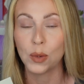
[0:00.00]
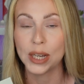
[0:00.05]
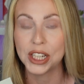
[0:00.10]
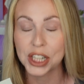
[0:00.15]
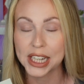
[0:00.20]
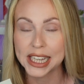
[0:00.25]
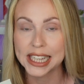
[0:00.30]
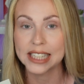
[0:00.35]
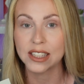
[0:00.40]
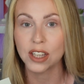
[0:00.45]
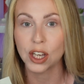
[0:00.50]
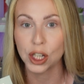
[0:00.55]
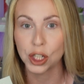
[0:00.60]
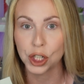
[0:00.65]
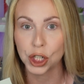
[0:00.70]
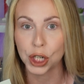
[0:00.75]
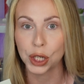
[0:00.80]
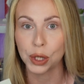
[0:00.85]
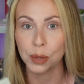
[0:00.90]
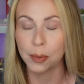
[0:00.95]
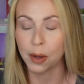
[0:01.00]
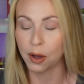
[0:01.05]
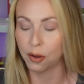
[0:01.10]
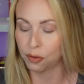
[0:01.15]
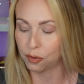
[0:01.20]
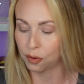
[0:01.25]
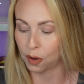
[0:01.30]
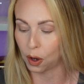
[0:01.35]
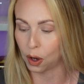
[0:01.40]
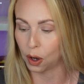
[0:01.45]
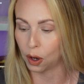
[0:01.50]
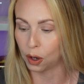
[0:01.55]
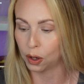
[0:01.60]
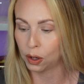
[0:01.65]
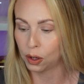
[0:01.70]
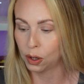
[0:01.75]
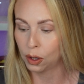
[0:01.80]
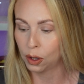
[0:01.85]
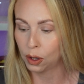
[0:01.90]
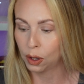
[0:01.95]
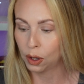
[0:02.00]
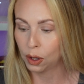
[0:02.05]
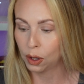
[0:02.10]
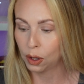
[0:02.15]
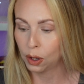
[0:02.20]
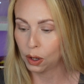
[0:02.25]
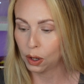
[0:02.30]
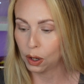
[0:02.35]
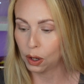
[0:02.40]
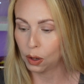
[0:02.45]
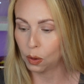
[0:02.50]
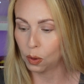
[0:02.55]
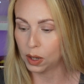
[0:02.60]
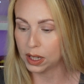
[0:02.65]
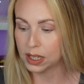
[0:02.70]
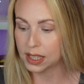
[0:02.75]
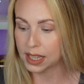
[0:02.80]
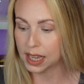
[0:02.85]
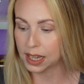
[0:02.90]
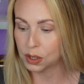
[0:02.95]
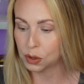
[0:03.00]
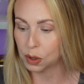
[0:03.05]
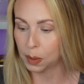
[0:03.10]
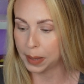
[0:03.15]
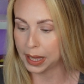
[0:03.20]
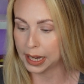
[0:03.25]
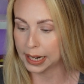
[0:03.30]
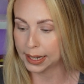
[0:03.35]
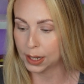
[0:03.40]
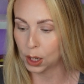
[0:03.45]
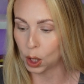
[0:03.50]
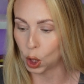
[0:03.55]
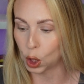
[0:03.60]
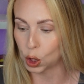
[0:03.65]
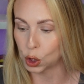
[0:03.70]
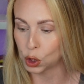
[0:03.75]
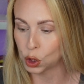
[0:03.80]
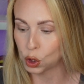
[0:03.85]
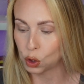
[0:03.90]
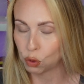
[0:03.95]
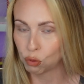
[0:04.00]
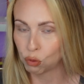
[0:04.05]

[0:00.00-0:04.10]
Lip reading: which is a dupe for... what is the actual palette called?